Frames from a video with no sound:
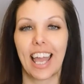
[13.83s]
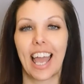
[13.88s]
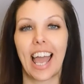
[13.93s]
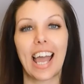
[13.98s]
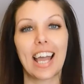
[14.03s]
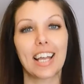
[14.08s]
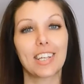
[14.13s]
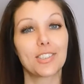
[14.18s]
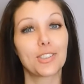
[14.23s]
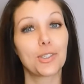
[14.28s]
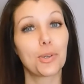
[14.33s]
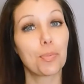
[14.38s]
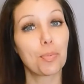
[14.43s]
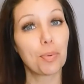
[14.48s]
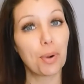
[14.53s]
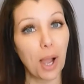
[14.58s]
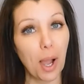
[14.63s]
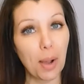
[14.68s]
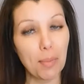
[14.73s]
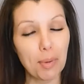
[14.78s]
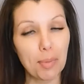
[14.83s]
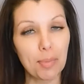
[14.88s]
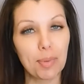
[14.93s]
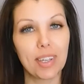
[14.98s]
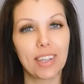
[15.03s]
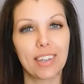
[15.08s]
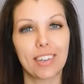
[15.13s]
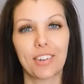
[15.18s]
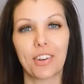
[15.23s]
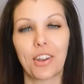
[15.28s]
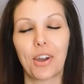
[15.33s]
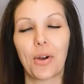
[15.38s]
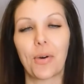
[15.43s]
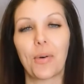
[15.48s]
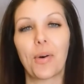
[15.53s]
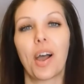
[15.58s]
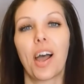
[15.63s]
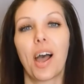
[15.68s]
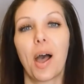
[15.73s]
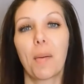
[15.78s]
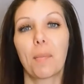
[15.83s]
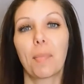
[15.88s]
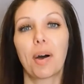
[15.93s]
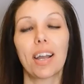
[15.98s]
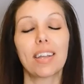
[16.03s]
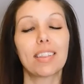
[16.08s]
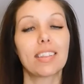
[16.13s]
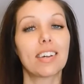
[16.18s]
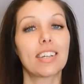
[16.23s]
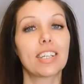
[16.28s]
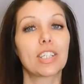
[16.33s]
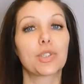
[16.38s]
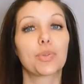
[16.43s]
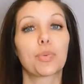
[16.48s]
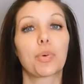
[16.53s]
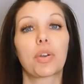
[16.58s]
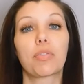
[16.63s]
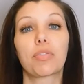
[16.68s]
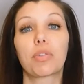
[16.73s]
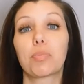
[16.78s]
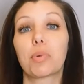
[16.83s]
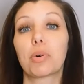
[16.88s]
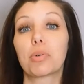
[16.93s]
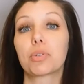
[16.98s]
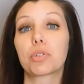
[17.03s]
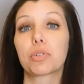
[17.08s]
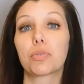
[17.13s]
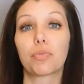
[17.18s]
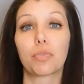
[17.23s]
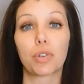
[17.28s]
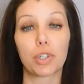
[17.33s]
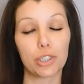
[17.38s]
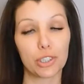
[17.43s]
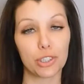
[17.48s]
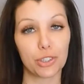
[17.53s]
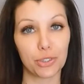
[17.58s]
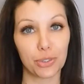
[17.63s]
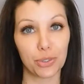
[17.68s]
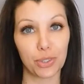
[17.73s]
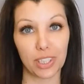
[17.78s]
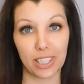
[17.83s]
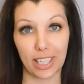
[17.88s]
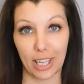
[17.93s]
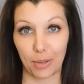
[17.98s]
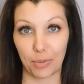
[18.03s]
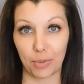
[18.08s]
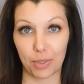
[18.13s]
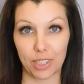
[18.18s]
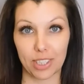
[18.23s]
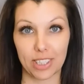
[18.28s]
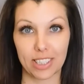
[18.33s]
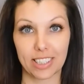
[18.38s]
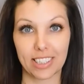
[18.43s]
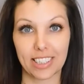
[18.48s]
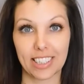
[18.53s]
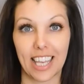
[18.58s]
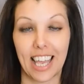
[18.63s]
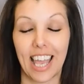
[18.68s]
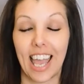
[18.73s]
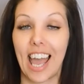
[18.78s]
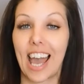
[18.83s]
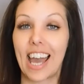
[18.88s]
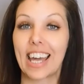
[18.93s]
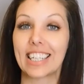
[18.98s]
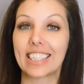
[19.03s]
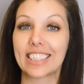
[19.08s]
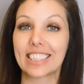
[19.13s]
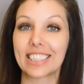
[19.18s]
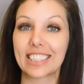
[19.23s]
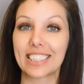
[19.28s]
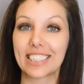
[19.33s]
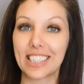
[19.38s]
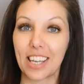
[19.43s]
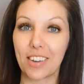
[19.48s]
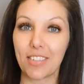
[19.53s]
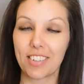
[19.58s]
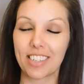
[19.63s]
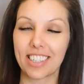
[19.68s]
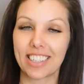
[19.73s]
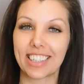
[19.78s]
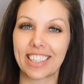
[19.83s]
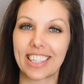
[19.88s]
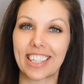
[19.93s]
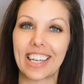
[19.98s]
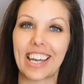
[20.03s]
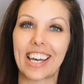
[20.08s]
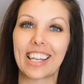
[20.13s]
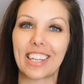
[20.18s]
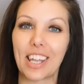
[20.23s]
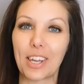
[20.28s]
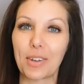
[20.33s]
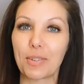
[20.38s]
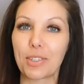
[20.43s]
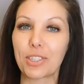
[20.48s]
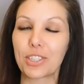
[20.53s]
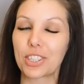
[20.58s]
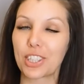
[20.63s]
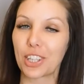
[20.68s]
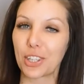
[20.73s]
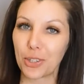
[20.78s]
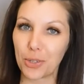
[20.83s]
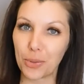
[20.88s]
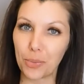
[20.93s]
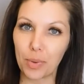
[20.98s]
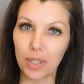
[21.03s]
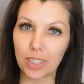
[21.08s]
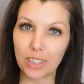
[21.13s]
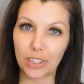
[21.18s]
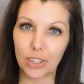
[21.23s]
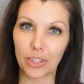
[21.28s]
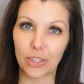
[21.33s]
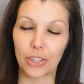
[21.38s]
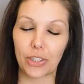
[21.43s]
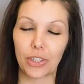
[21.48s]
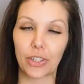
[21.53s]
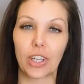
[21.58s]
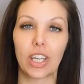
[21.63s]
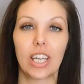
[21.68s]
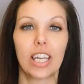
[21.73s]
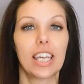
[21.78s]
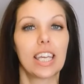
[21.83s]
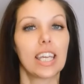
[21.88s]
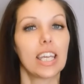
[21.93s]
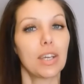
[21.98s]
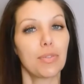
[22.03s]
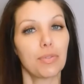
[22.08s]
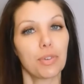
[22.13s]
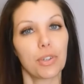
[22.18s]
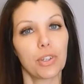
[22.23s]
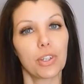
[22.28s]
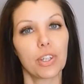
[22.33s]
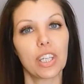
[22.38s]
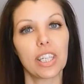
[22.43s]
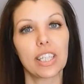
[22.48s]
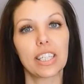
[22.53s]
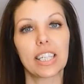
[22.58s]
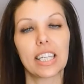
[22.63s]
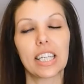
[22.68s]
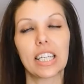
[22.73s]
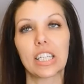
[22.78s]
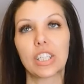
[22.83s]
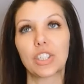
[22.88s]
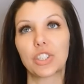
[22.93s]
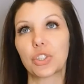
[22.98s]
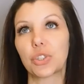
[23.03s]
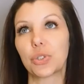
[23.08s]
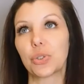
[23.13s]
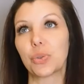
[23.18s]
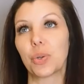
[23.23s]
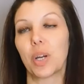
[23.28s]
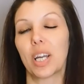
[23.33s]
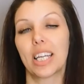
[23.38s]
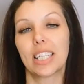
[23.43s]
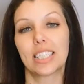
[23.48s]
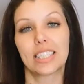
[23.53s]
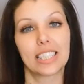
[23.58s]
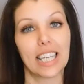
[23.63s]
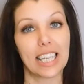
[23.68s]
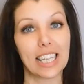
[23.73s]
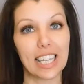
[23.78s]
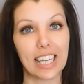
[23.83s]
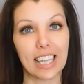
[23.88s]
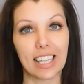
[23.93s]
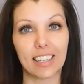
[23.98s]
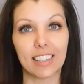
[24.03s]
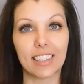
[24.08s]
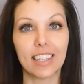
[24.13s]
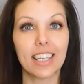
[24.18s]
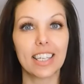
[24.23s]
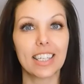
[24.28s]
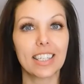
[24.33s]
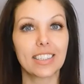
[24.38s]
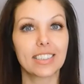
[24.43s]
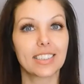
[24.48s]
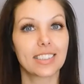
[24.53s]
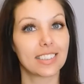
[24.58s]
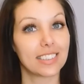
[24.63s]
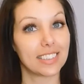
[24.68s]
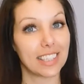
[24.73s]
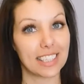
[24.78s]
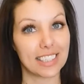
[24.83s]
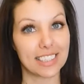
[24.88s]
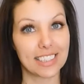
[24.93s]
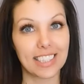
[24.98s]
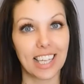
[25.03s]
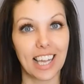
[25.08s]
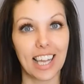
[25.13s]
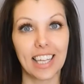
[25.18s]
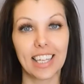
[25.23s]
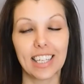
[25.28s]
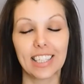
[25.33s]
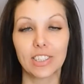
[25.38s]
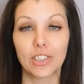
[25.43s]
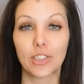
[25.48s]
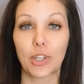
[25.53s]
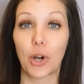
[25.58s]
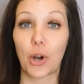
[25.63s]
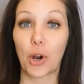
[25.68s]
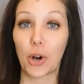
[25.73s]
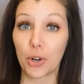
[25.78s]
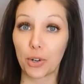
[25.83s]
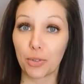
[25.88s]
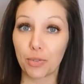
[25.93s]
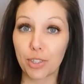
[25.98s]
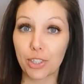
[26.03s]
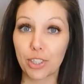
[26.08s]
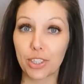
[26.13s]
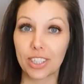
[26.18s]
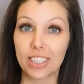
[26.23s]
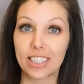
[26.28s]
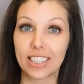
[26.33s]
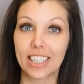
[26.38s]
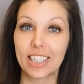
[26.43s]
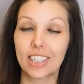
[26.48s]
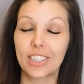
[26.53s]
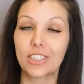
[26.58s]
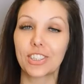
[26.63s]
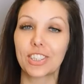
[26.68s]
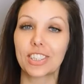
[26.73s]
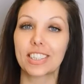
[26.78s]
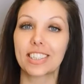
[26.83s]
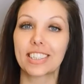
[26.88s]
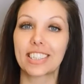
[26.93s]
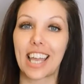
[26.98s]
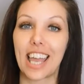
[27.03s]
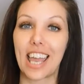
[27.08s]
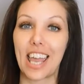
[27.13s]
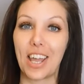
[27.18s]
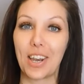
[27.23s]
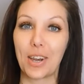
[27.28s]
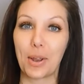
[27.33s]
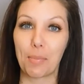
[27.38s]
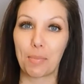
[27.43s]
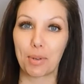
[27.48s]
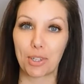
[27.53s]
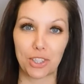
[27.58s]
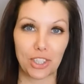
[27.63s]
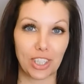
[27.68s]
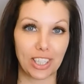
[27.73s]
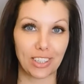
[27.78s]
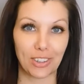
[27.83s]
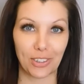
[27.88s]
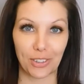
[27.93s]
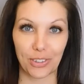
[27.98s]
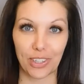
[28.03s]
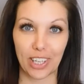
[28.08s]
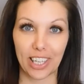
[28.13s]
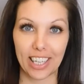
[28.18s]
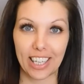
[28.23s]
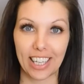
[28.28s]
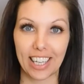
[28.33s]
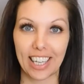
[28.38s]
As you probably know, Python is one of the most versatile languages, and it's definitely a language that you want to learn if you're looking to get into data analytics, data science, artificial intelligence, and machine learning.